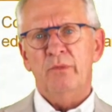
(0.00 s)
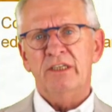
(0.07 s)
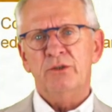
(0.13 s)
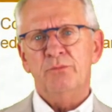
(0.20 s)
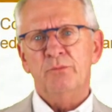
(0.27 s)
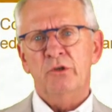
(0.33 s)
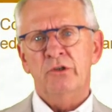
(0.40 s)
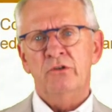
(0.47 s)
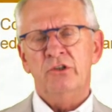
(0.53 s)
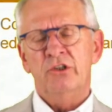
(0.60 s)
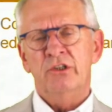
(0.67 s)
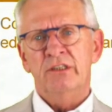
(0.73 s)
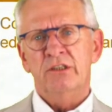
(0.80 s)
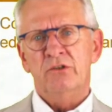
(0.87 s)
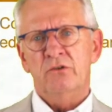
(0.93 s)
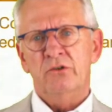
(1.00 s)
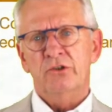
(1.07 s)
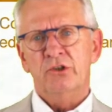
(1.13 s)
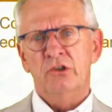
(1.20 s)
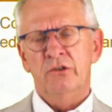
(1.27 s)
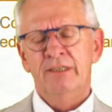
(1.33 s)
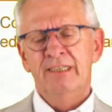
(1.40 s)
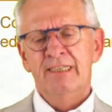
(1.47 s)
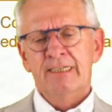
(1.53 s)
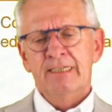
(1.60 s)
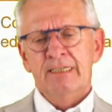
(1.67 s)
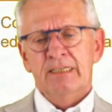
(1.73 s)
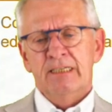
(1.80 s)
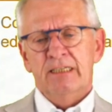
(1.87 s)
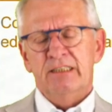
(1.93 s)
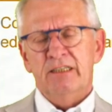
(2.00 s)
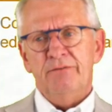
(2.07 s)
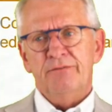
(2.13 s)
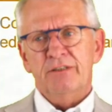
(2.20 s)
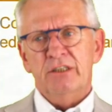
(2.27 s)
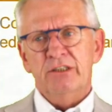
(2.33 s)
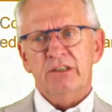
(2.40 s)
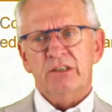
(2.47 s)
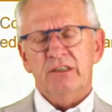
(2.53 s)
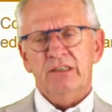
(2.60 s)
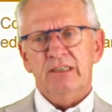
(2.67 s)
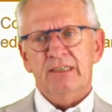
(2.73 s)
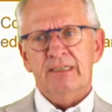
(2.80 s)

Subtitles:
batch production is also different.